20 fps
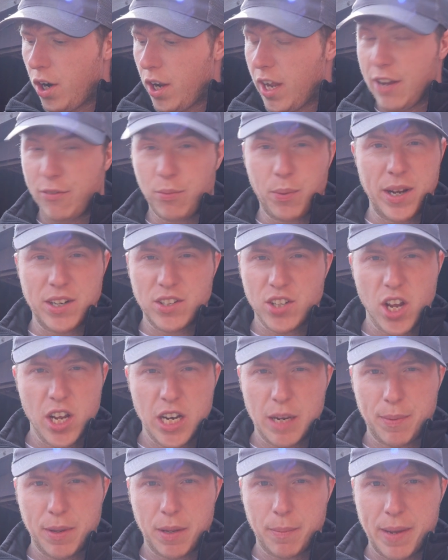if we had turned
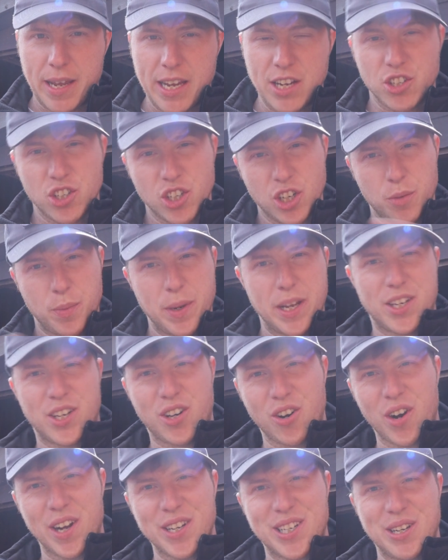up at the beach and we'd
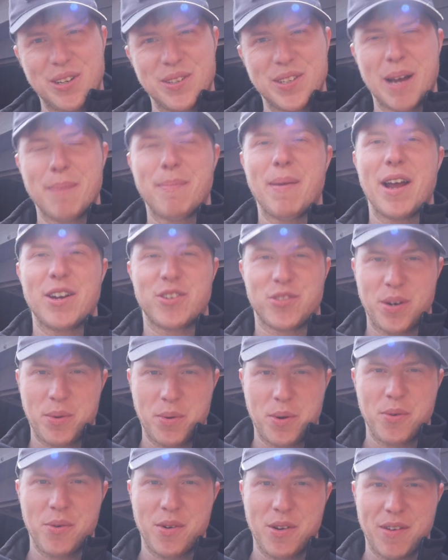tried to use that battery,
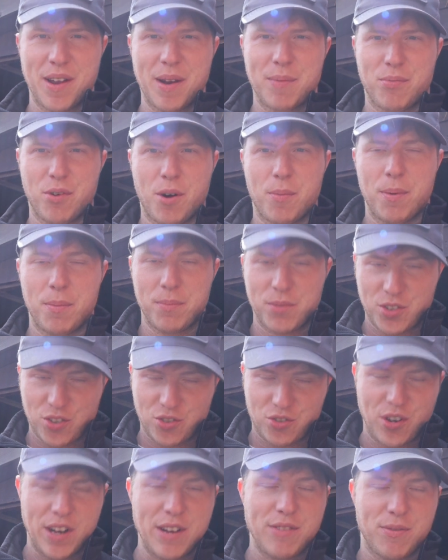we would have had a problem
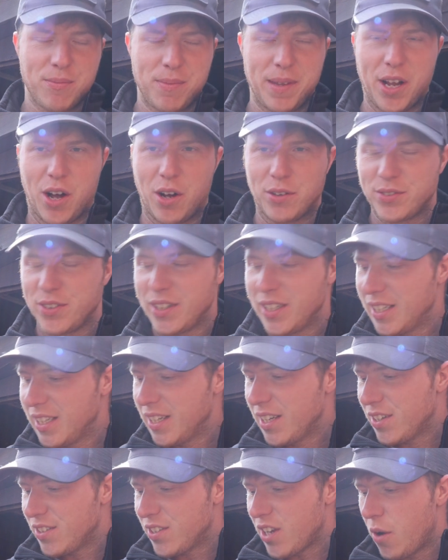straight from the
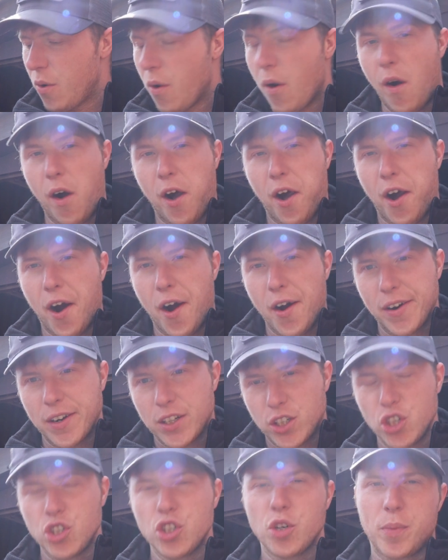off. So
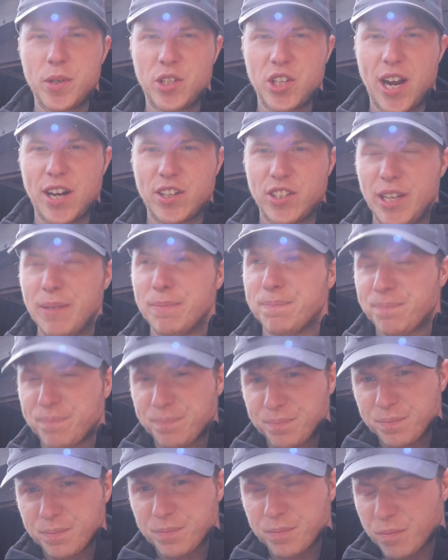good job we checked it.
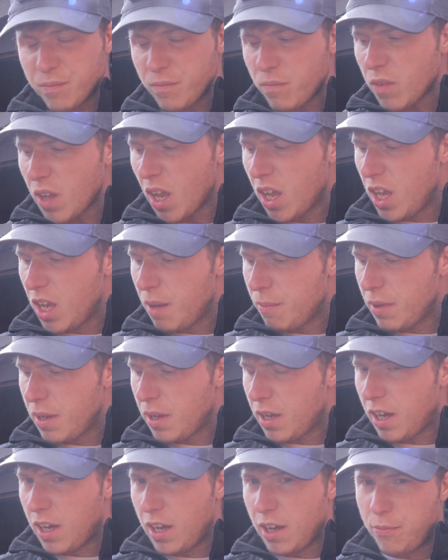
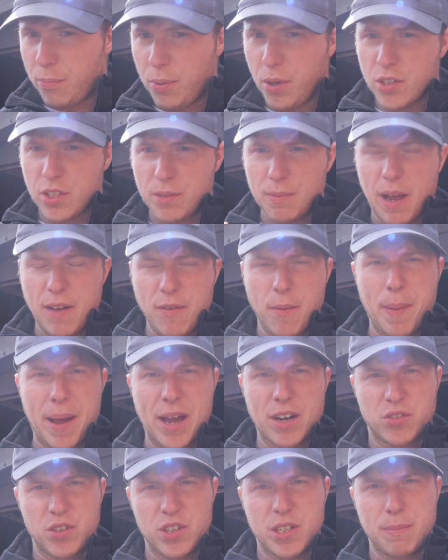I've put some other
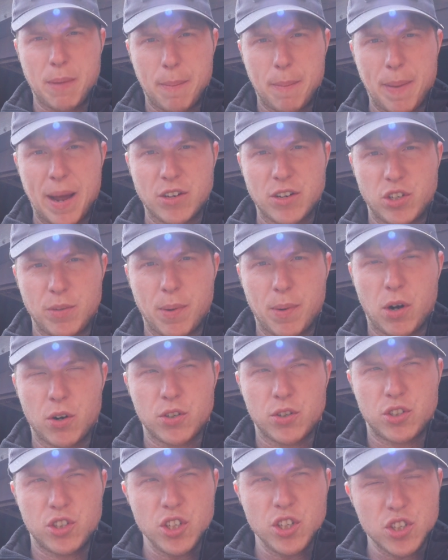batteries in my battery
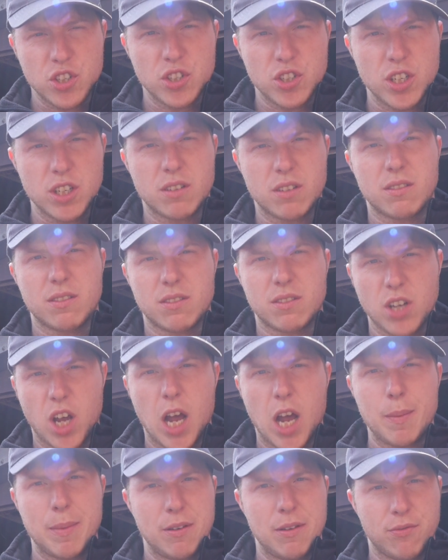box just to
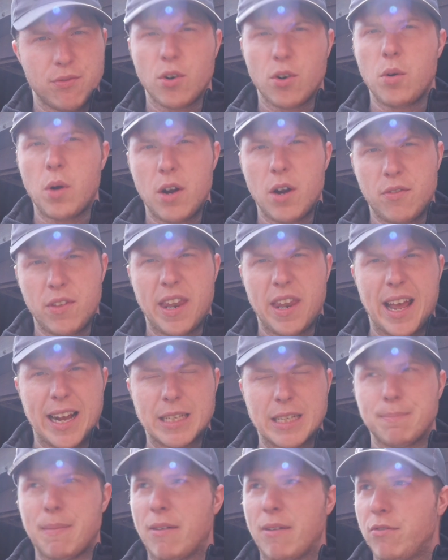tie me through over the
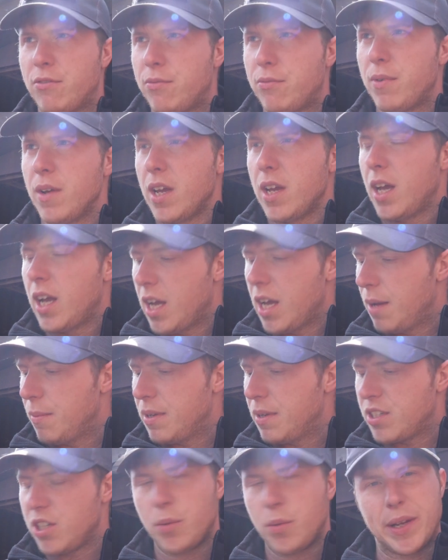next month
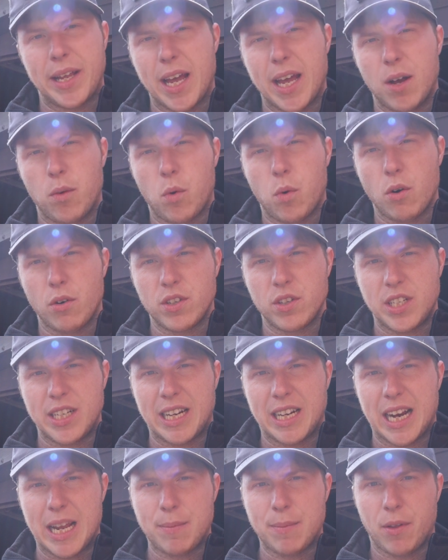until we get a warranty
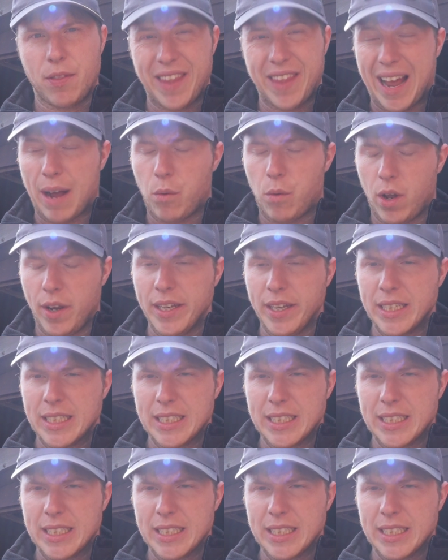claim on that one.